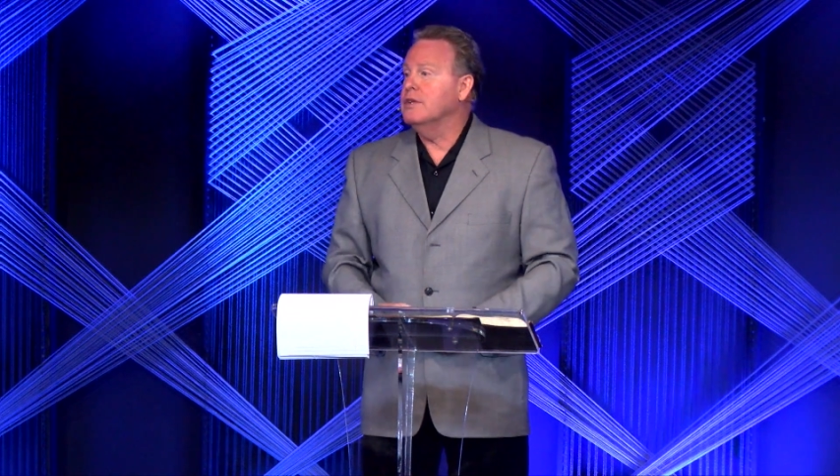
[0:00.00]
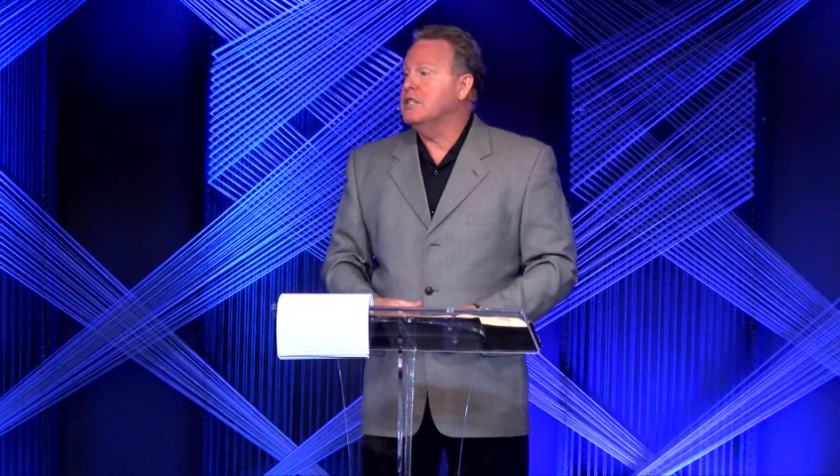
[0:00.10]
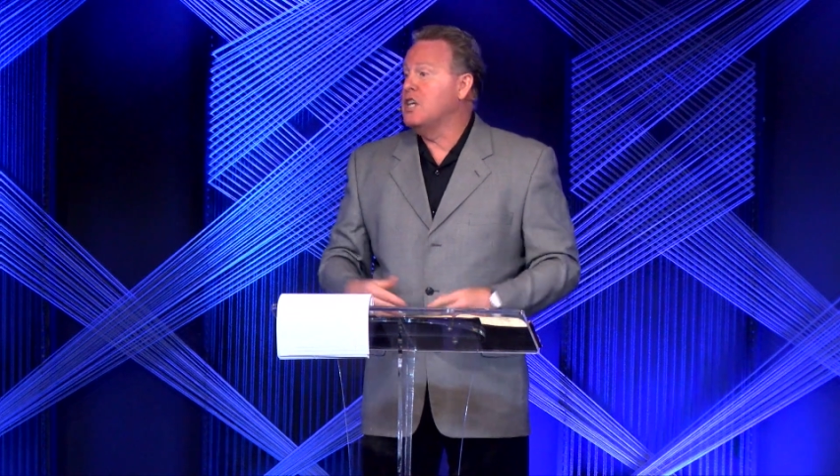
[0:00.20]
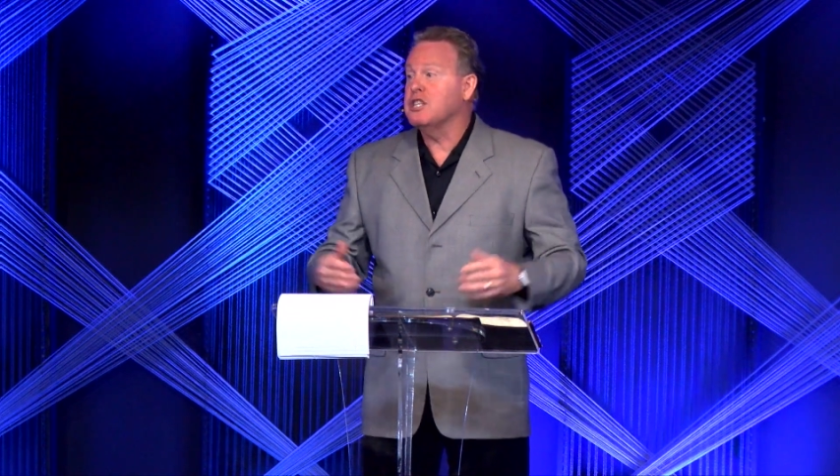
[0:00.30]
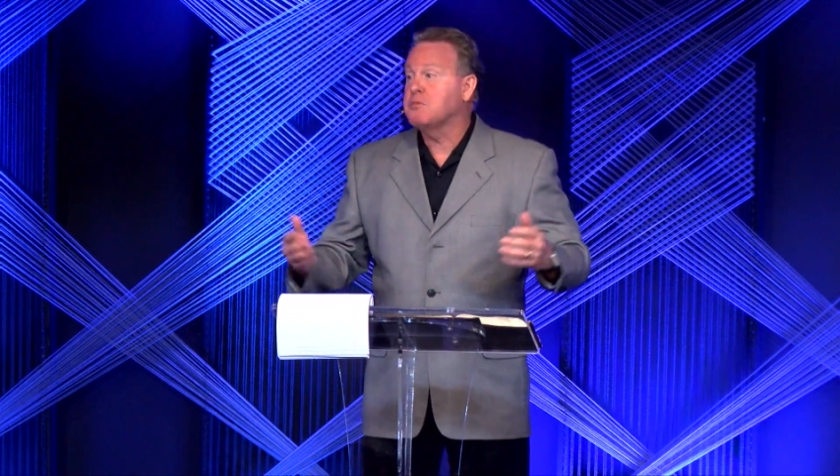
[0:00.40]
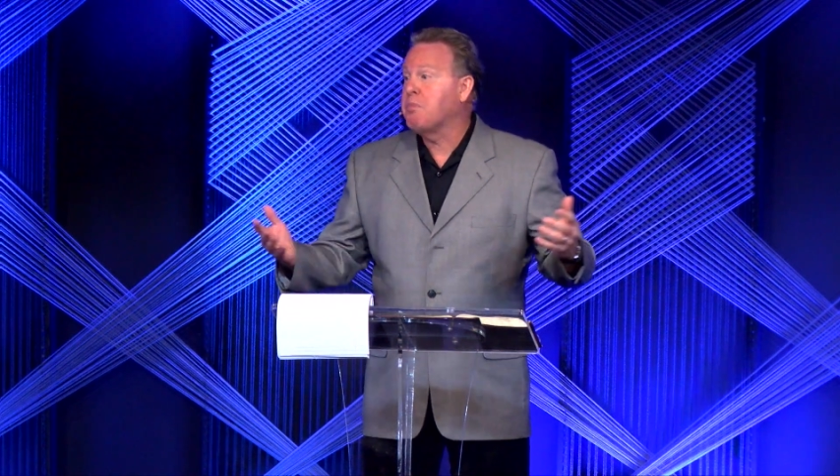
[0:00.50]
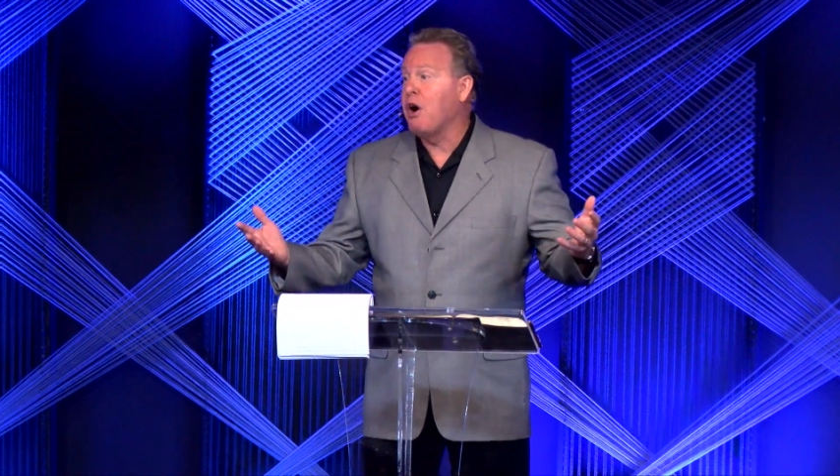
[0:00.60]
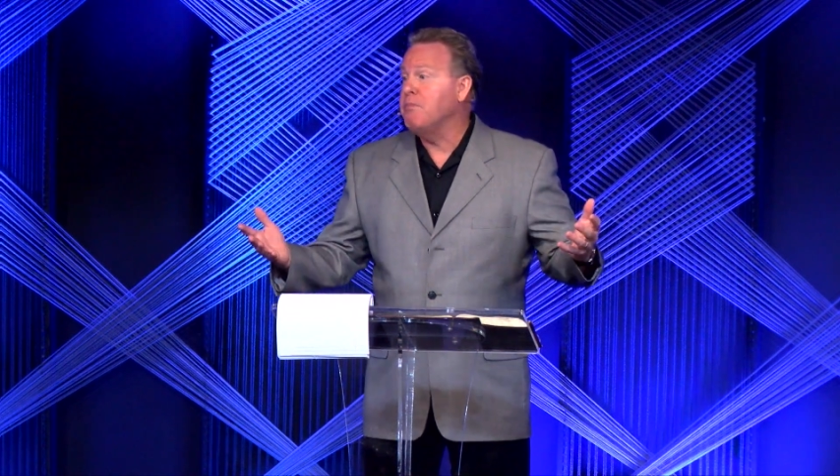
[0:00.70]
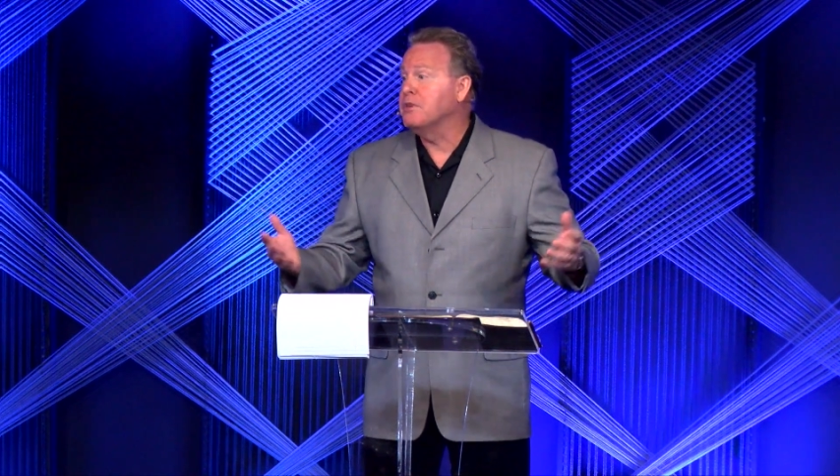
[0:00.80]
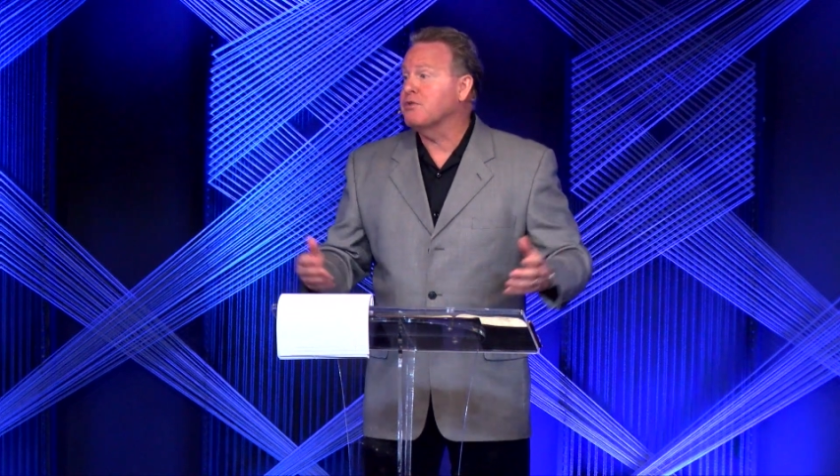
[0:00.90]
It's his
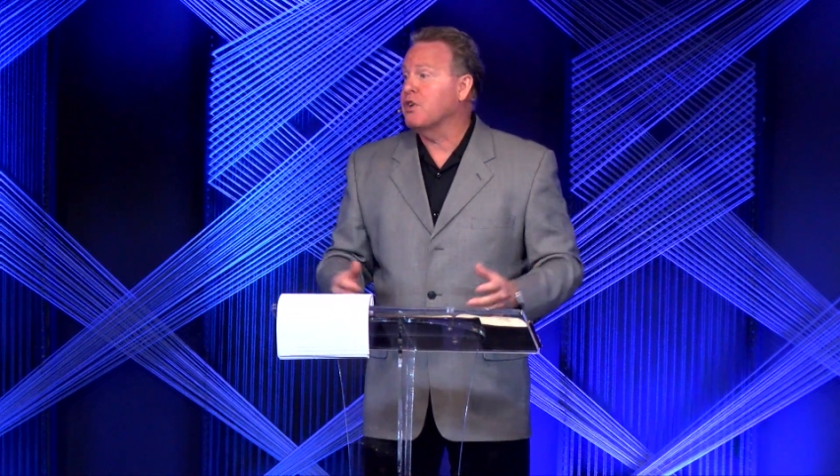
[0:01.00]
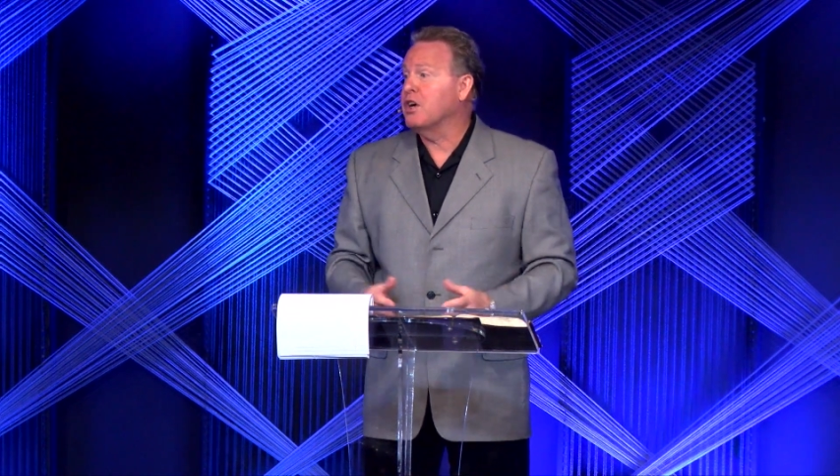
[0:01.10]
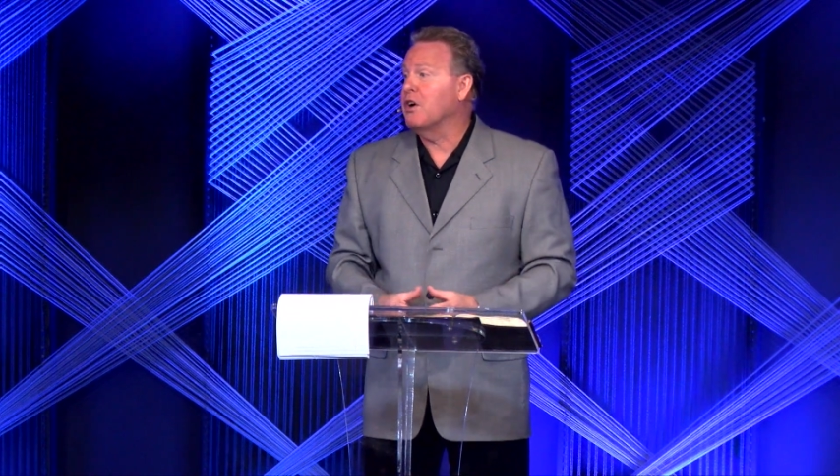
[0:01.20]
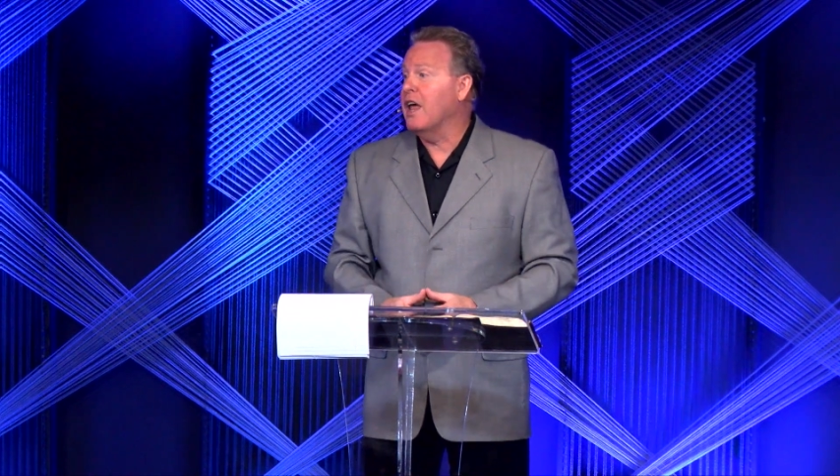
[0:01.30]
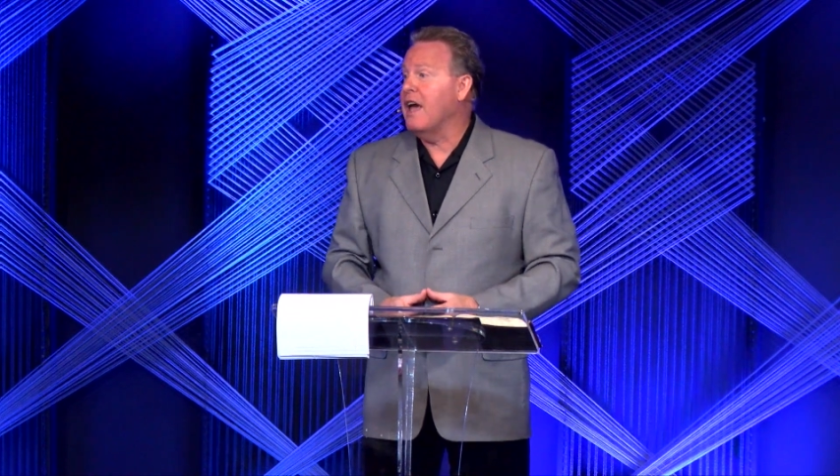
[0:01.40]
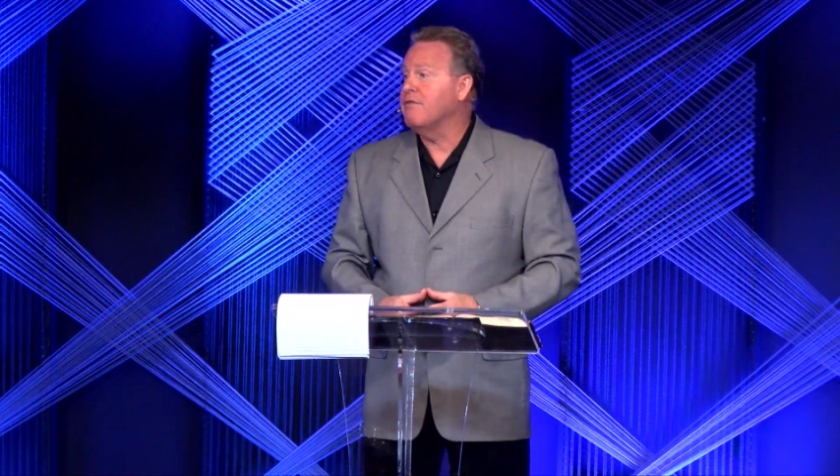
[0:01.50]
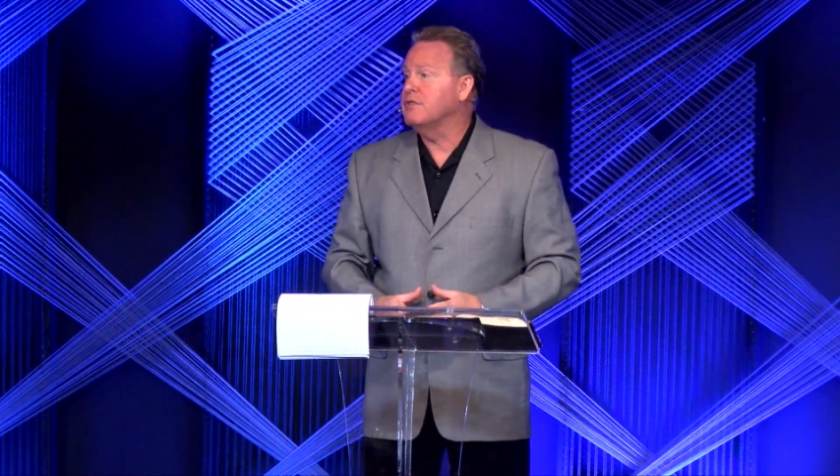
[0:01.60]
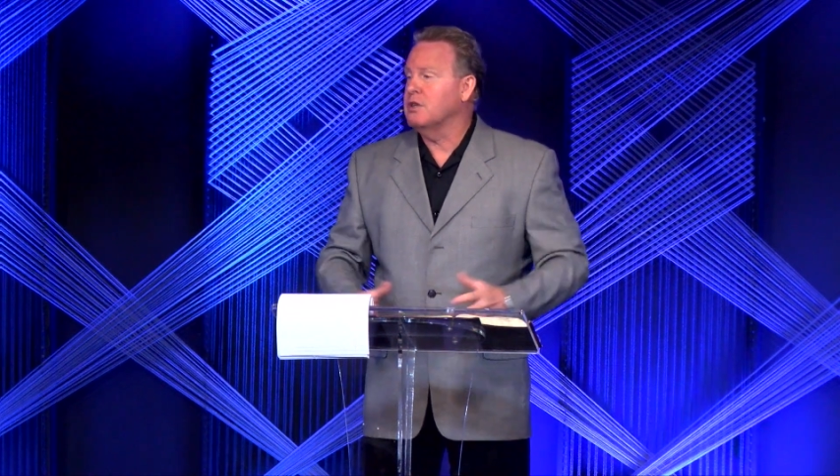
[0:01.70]
purpose for your life,